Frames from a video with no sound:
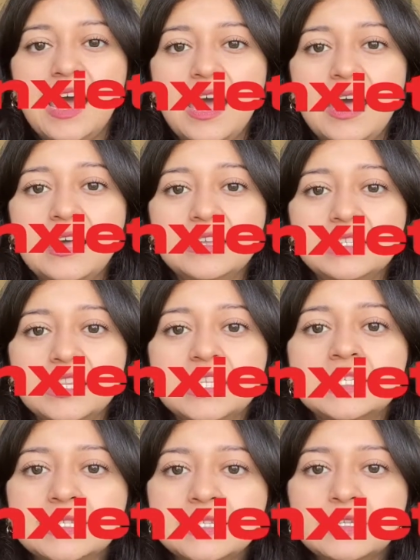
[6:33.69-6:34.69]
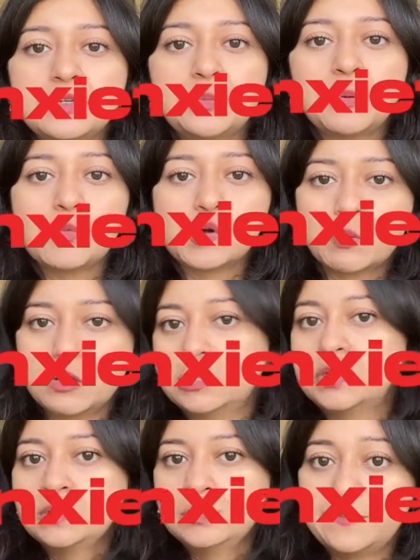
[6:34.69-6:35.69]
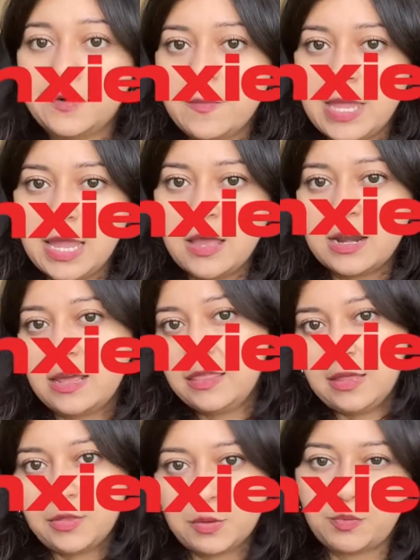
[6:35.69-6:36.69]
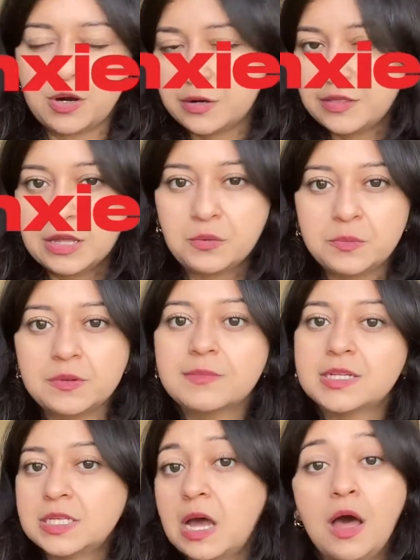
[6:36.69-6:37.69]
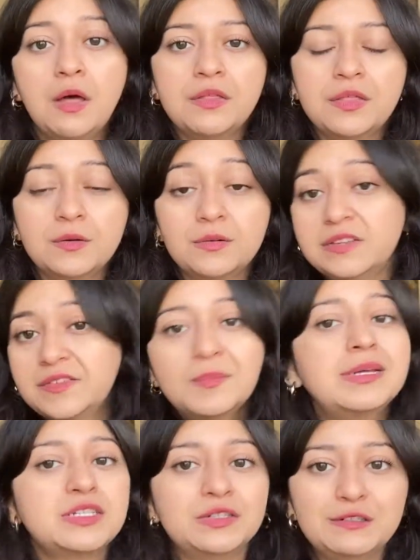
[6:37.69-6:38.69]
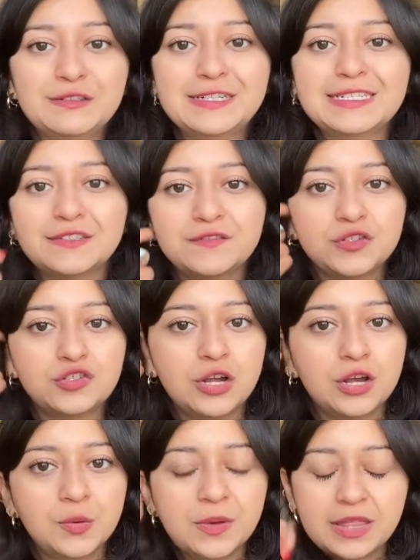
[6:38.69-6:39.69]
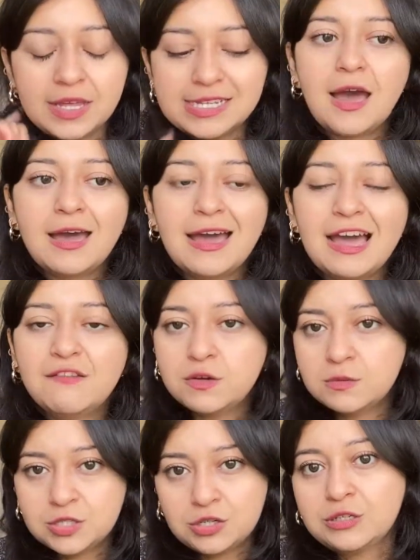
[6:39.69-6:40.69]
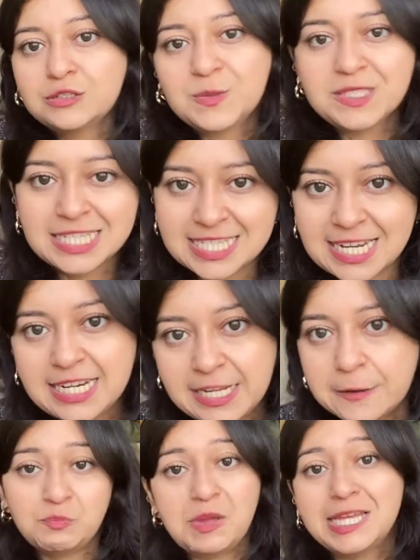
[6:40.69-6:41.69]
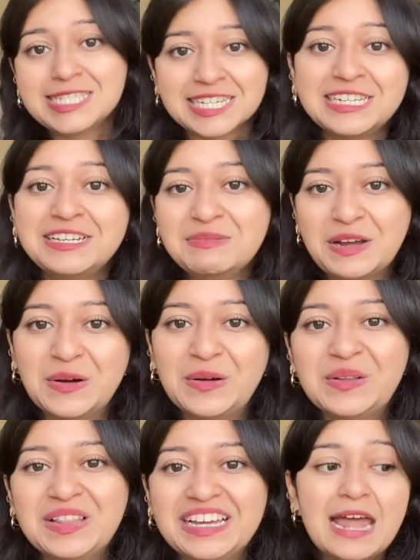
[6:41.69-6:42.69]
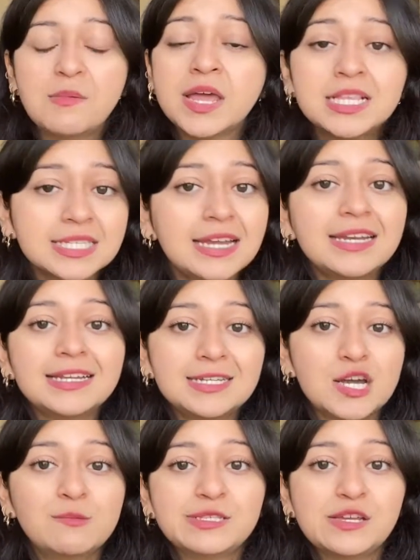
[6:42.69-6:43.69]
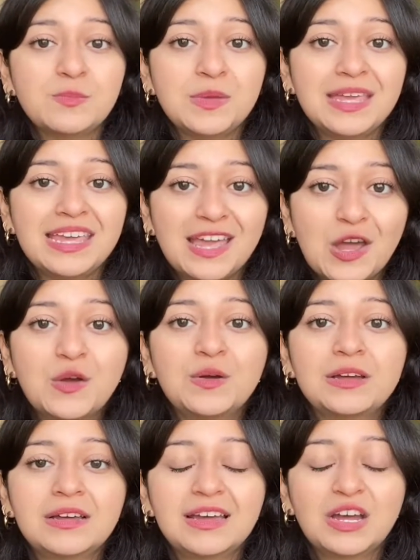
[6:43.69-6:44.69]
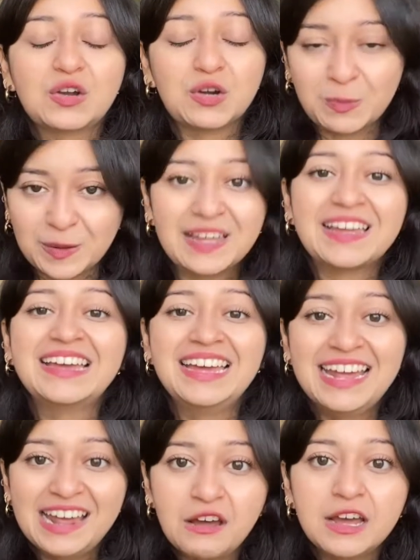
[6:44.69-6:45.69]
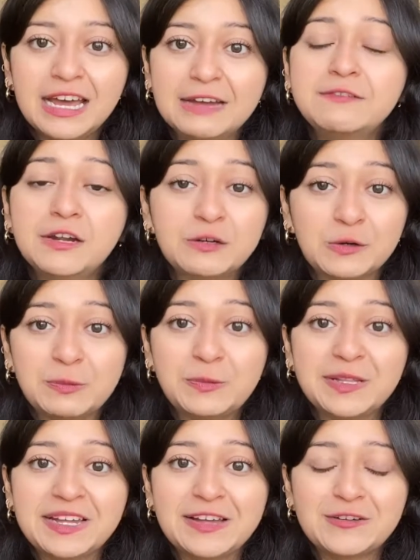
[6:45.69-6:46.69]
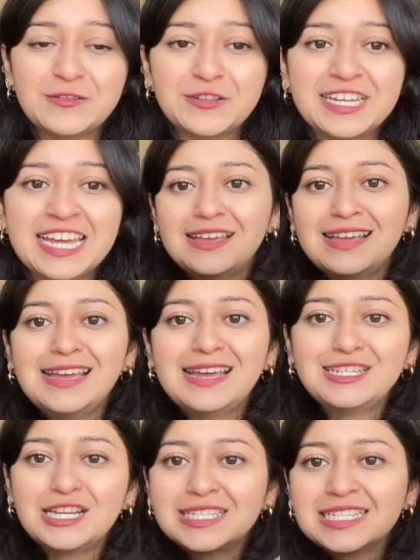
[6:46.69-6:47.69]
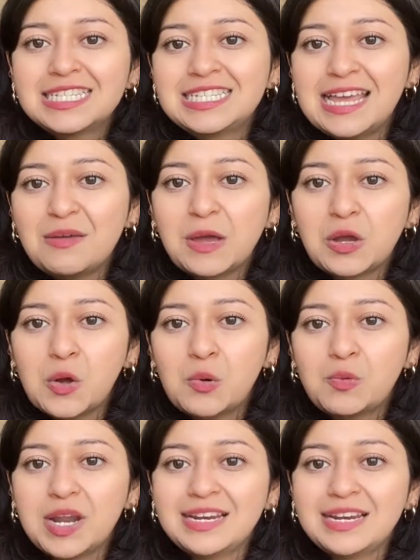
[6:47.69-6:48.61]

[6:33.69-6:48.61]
And this is a little bit more personal for me, and I think the broader thing would be mental health or even mental illness if you struggle with it. I've always struggled with anxiety, basically my whole life. And my anxiety at times can be crippling, very crippling actually. It doesn't stay back home, right?